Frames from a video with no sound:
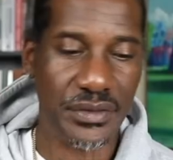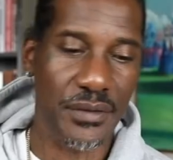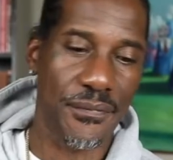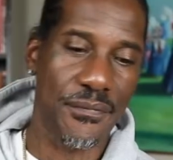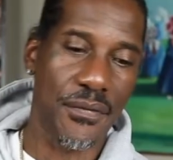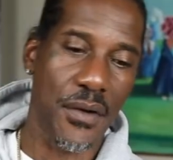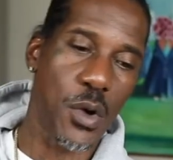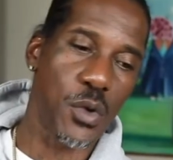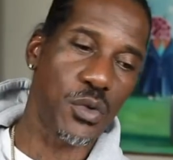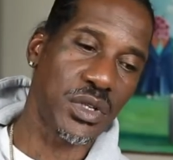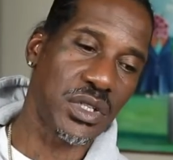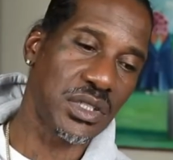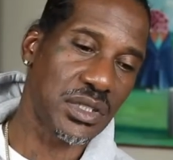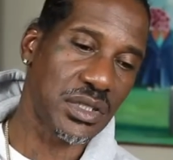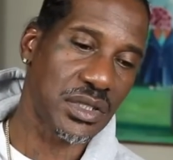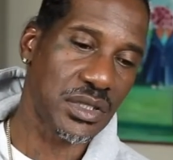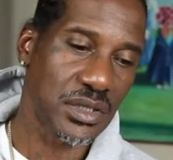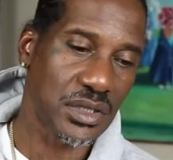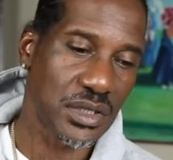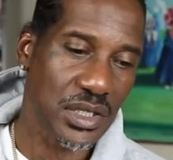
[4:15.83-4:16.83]
the
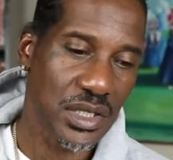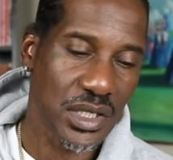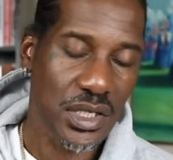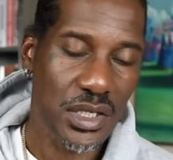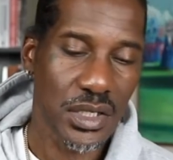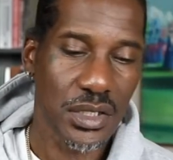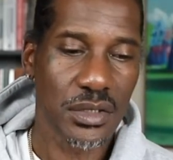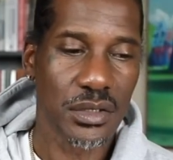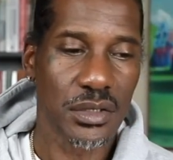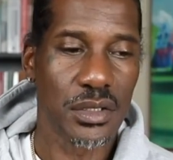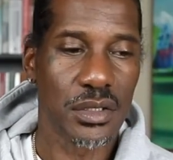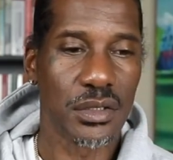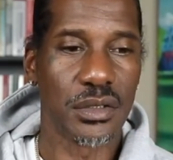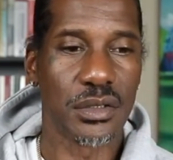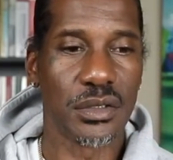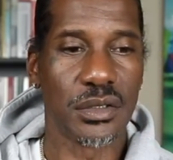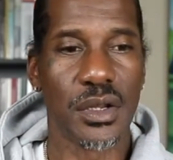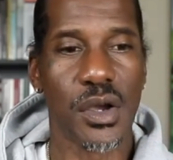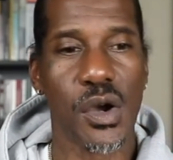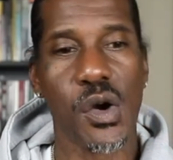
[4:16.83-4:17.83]
40s,
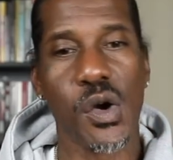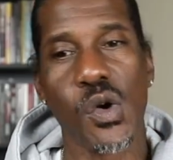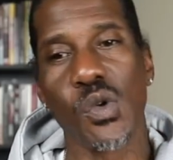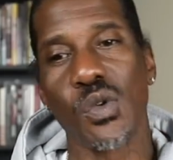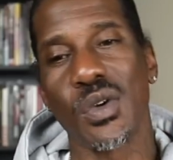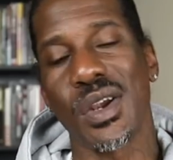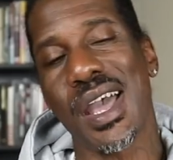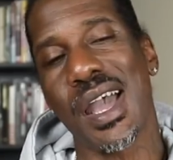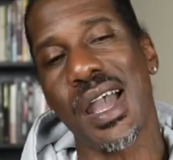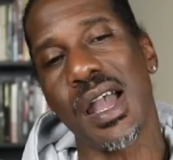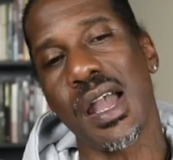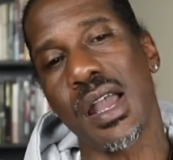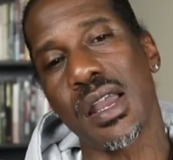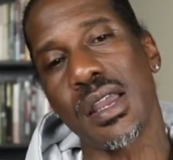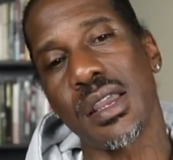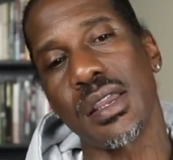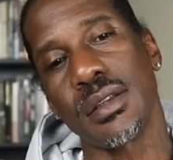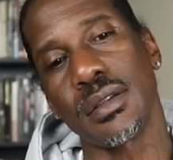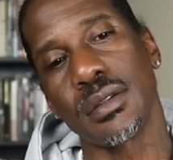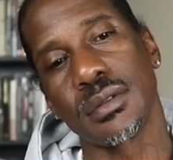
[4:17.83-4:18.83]
no
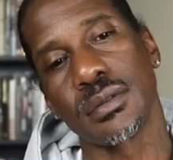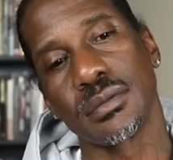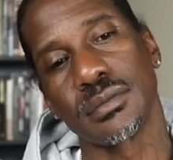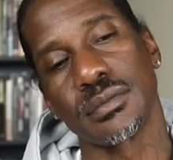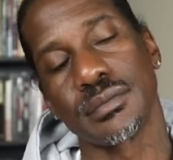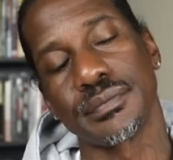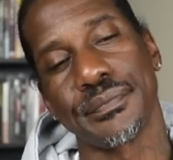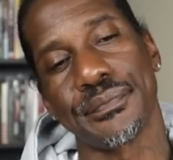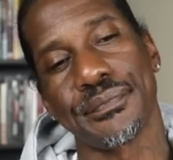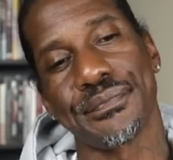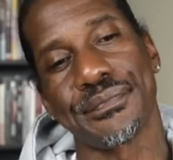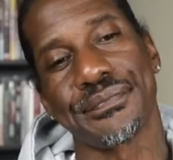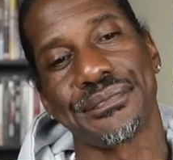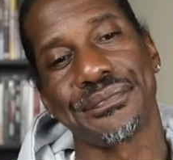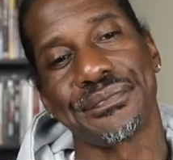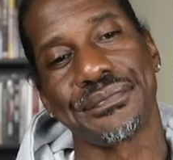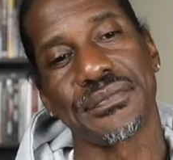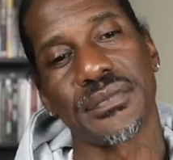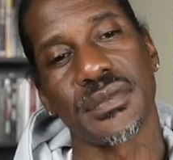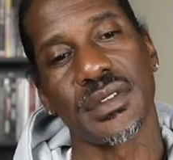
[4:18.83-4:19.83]
lie,
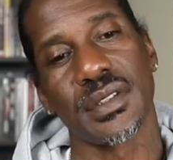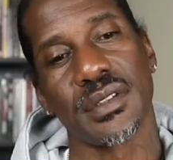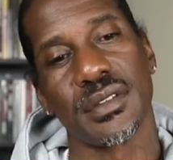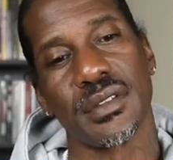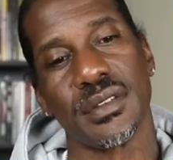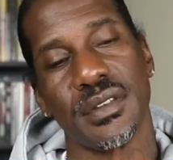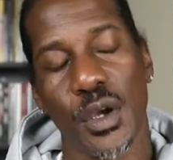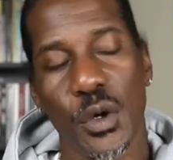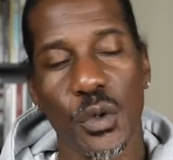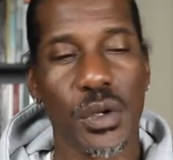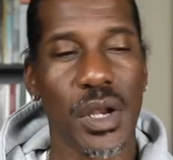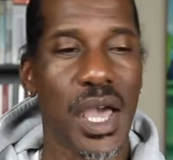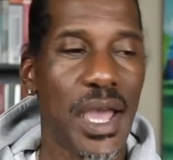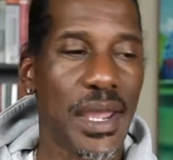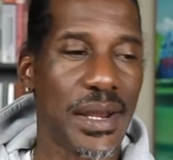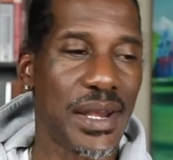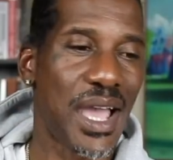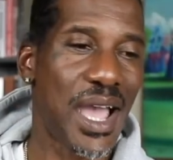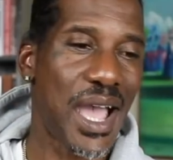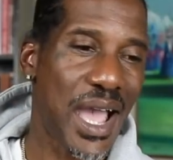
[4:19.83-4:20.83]

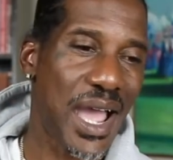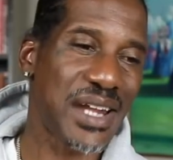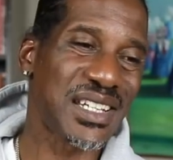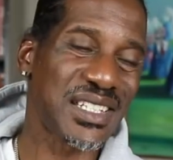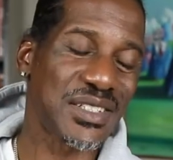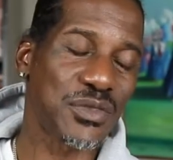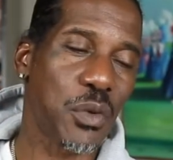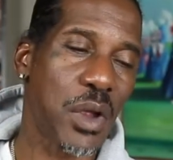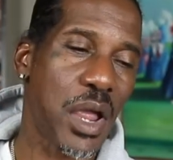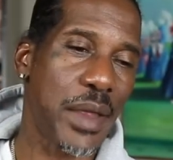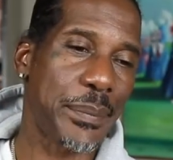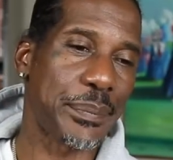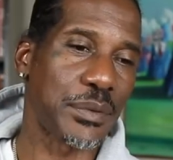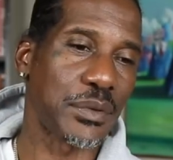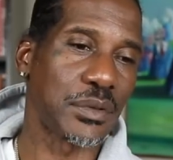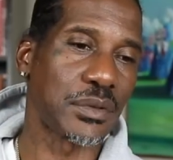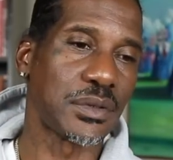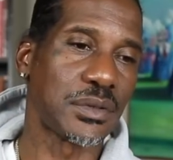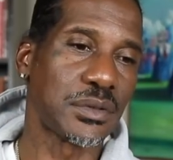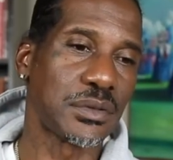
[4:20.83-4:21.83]
the hottest
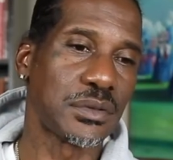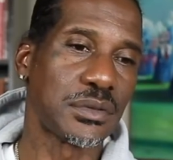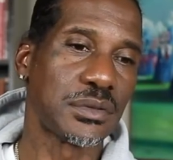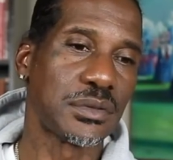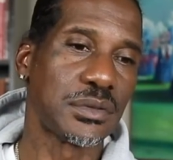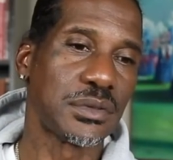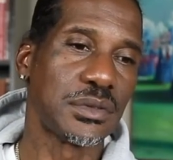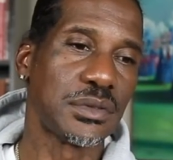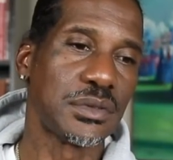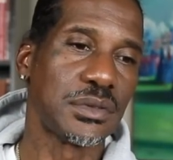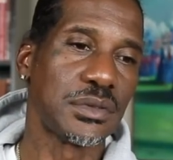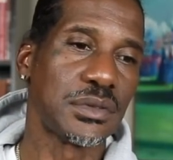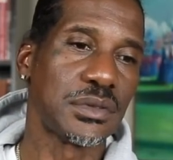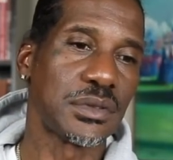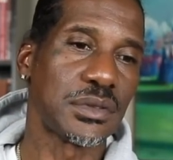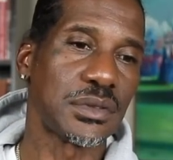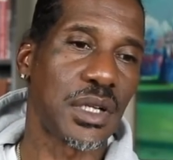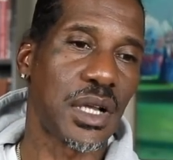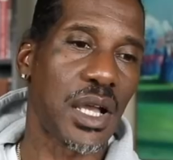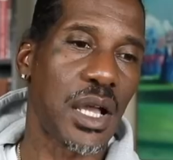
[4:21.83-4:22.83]
rapper,
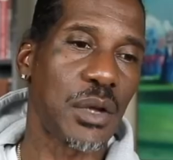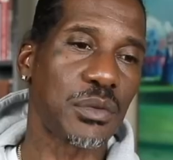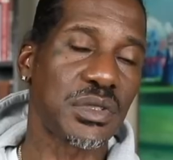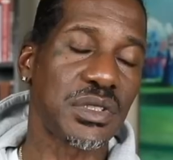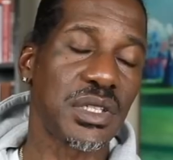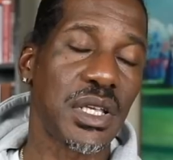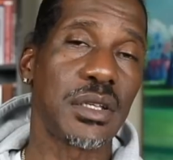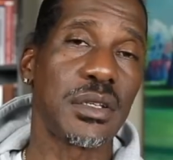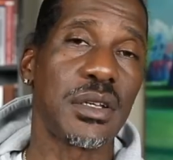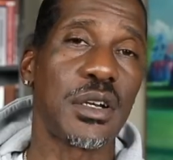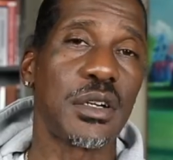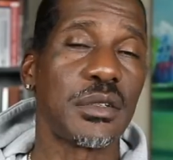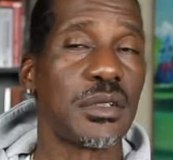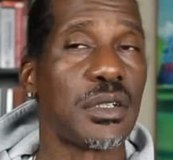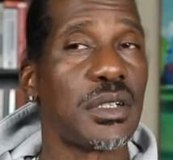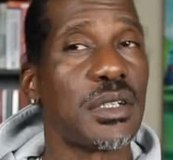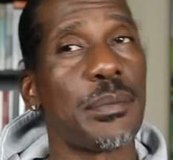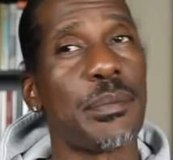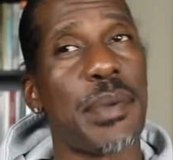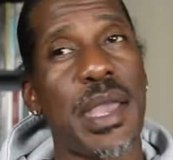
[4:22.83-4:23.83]
I would say
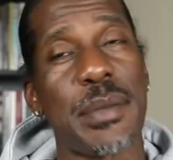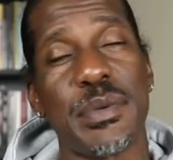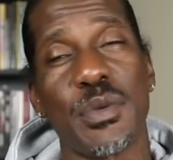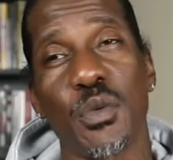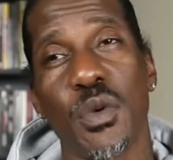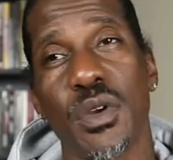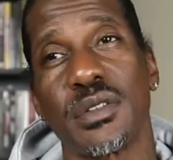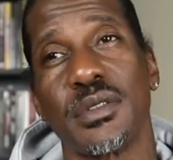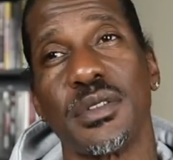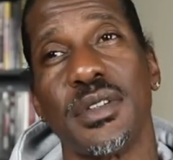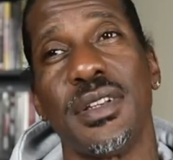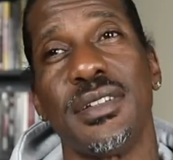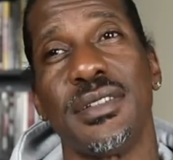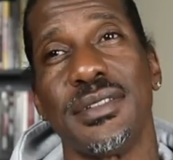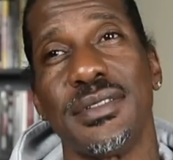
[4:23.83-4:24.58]
Baby Runner.